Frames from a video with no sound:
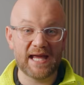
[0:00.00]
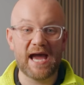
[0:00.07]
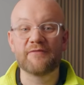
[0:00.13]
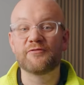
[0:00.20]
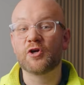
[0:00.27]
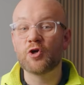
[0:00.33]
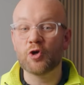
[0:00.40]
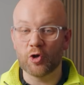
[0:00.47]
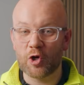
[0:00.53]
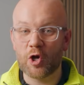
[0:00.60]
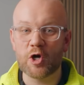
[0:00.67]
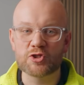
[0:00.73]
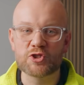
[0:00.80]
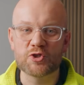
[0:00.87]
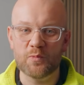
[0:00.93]
have to cut
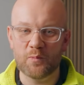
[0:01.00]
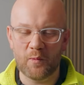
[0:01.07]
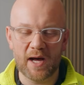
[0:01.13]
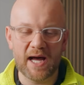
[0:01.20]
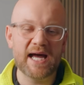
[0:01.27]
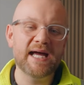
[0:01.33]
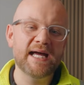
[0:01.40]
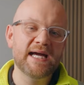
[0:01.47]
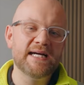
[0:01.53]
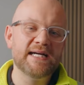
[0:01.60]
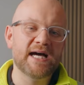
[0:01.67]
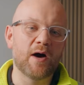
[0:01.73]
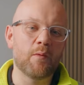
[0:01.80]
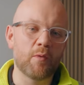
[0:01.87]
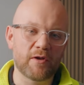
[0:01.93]
costs somewhere,
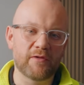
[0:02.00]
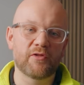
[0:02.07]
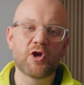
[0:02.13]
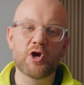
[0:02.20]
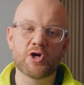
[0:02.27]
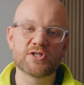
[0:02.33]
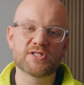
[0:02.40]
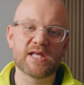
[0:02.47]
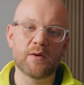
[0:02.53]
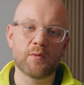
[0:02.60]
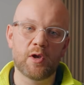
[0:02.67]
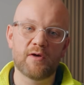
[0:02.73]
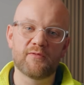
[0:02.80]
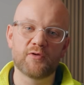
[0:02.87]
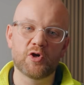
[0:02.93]
and one of the costs they
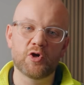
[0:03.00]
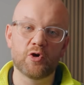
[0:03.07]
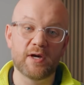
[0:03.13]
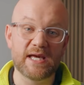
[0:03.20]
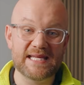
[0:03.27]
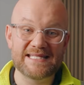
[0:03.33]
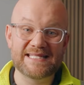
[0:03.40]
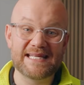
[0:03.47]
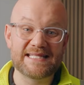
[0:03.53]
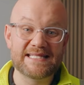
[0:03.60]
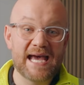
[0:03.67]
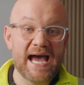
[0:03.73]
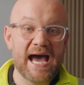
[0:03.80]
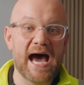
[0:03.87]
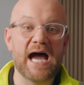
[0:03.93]
will often cut is this
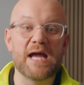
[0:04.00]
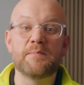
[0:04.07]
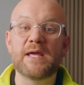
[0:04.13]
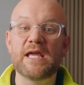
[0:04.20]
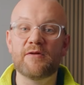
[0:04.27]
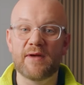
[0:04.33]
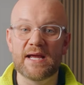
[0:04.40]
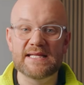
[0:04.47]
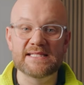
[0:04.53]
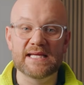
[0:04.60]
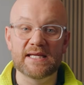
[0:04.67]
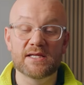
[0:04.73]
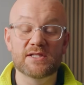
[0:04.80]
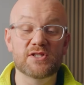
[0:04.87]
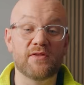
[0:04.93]
IP
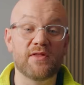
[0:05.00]
rating, so